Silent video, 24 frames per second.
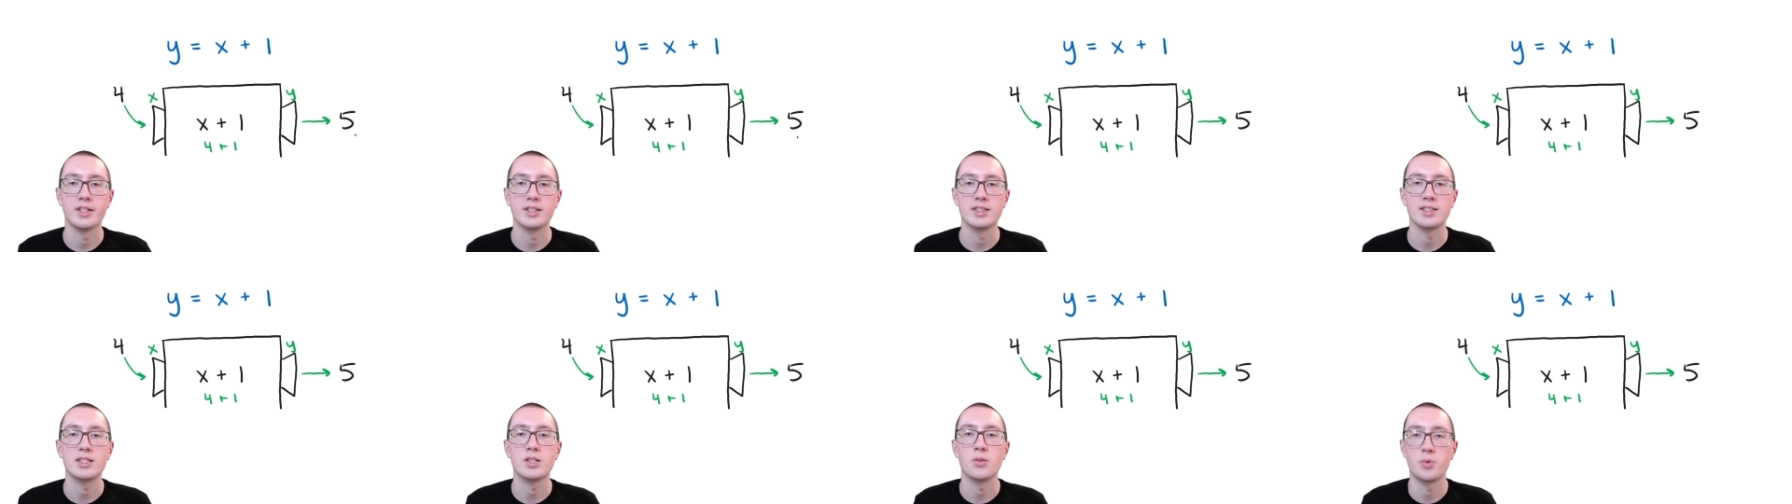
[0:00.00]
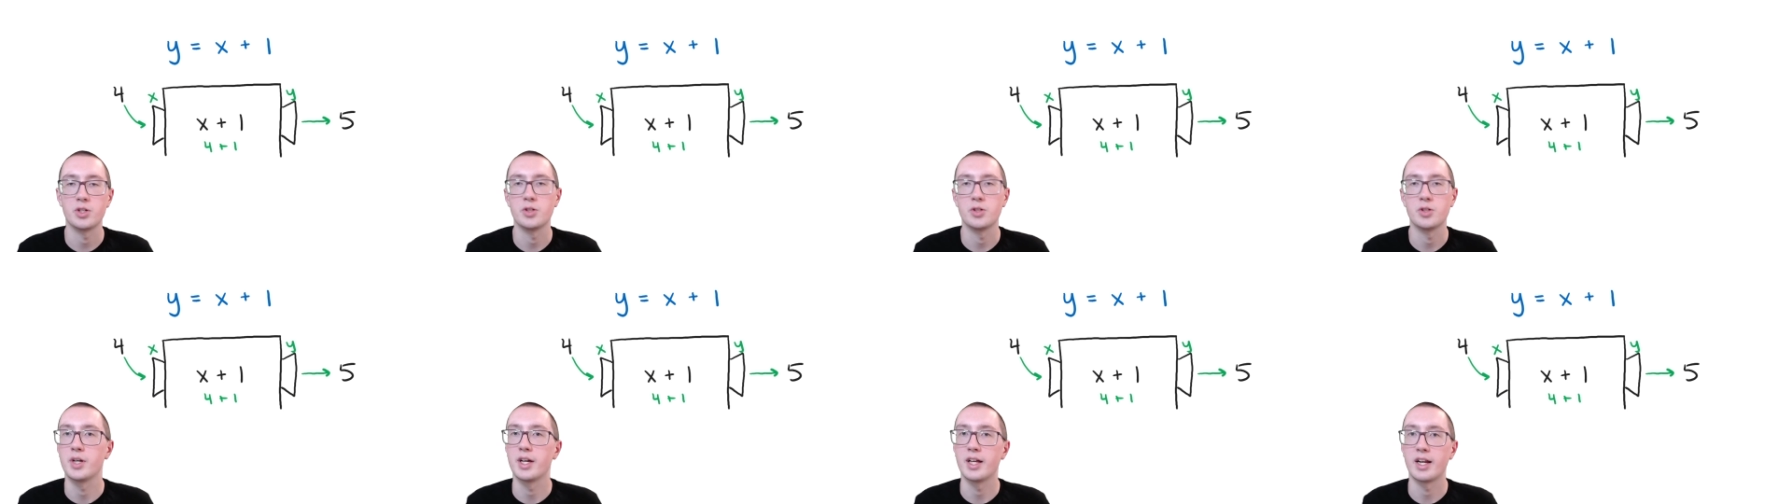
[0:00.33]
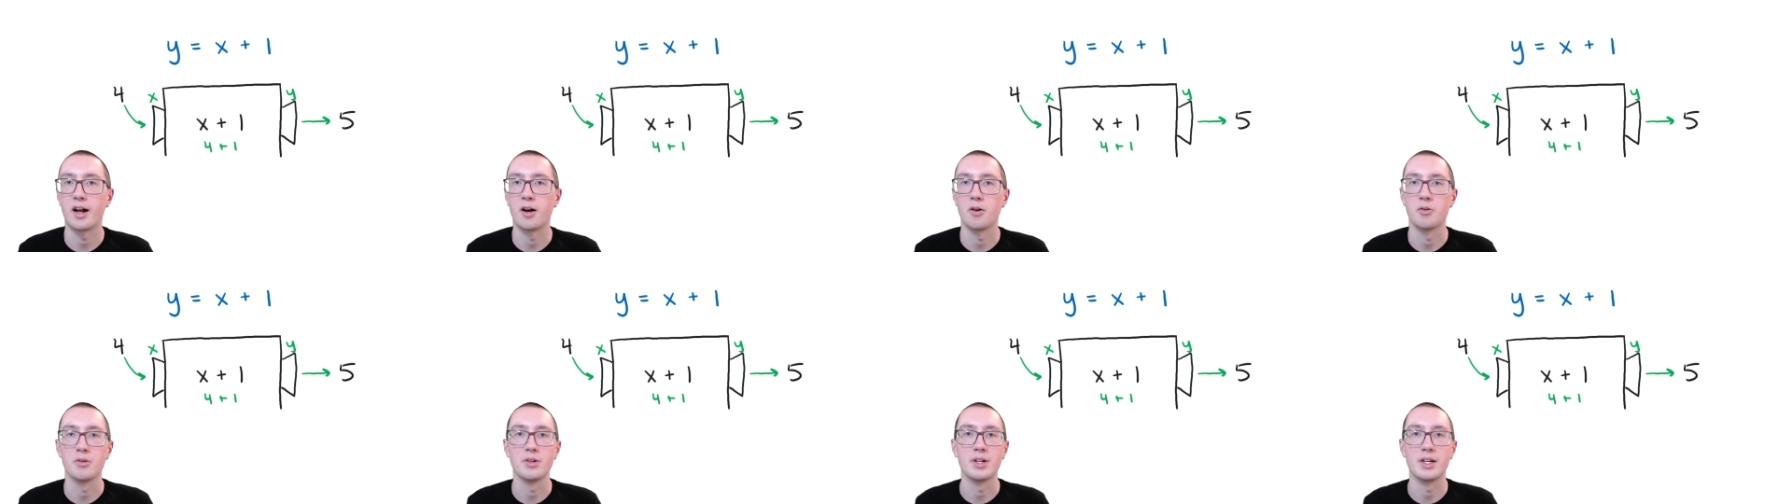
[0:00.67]
and see what you get
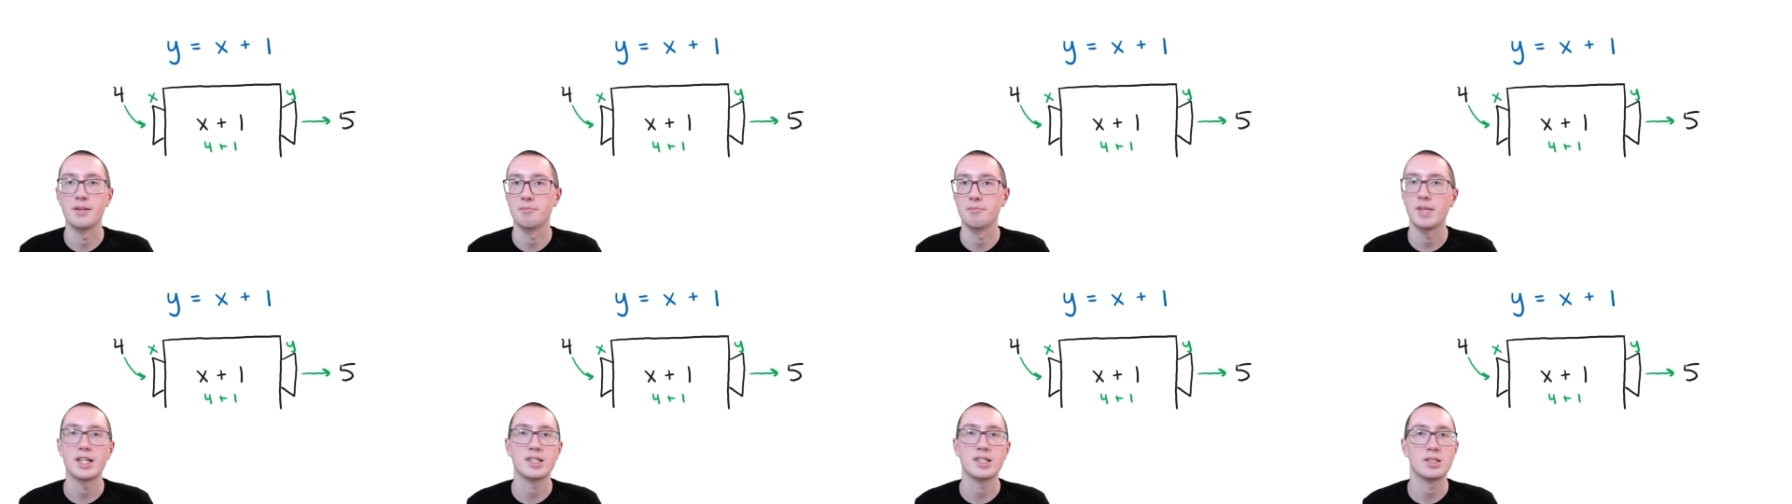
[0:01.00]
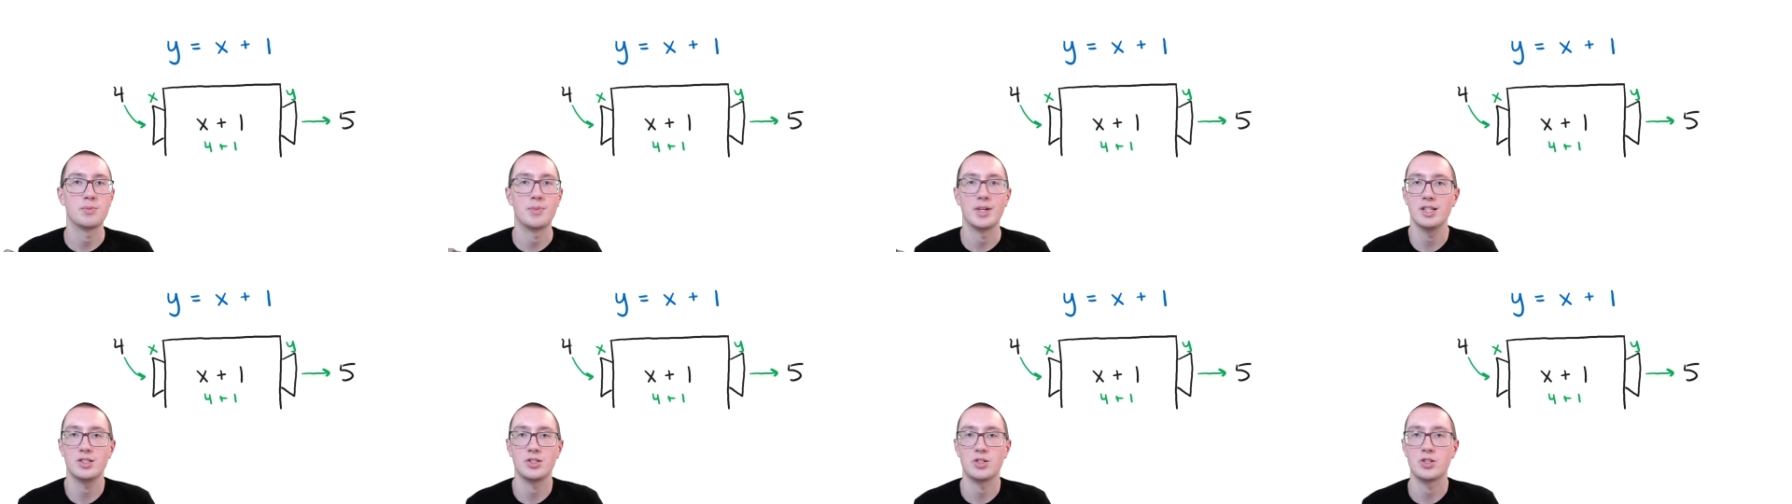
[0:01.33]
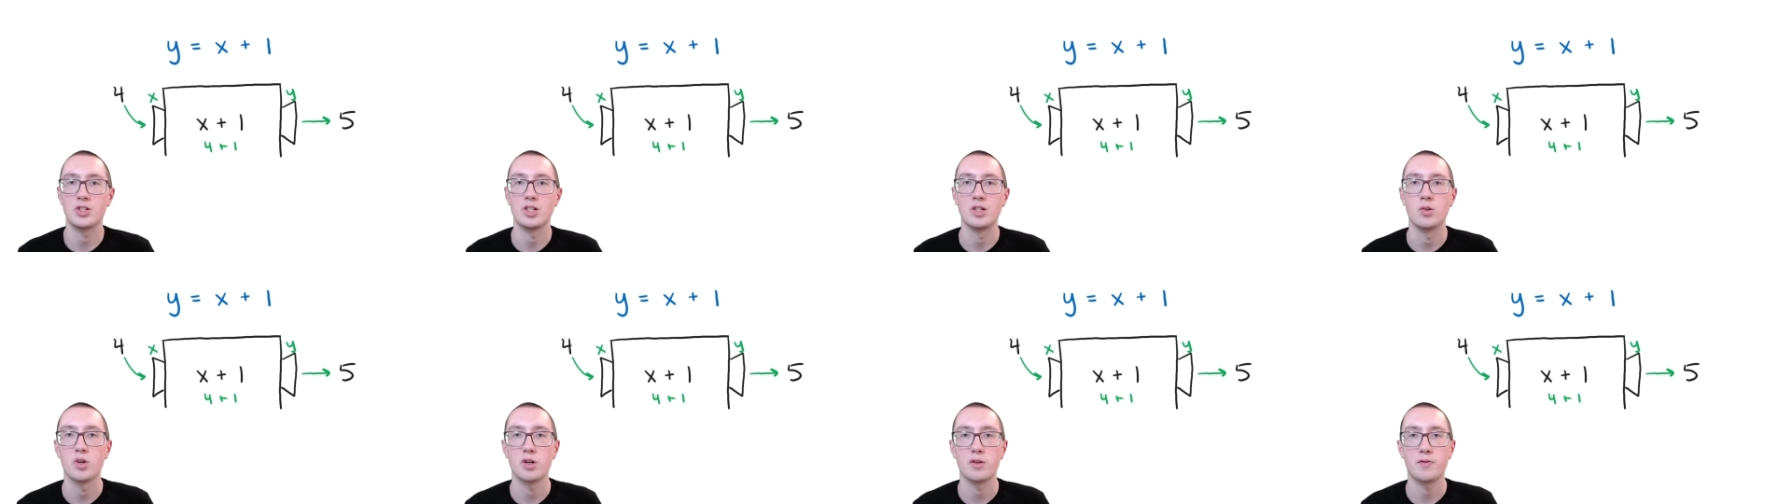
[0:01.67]
out. And that's
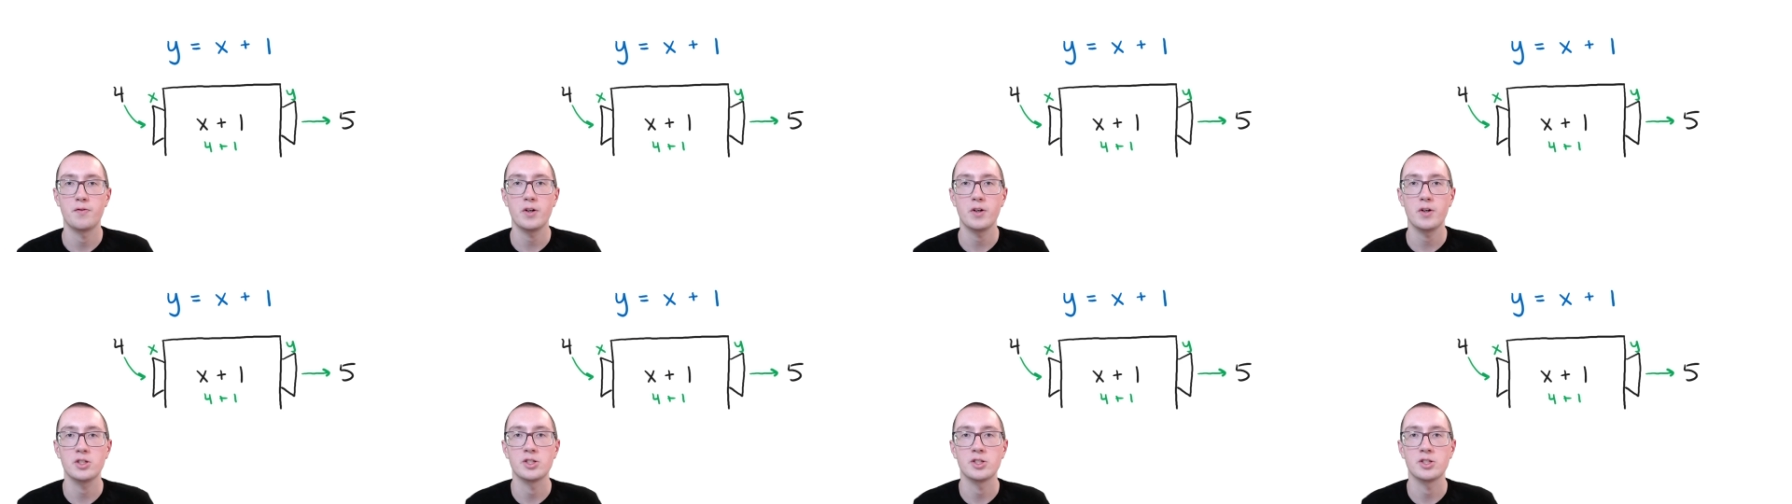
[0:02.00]
basically what a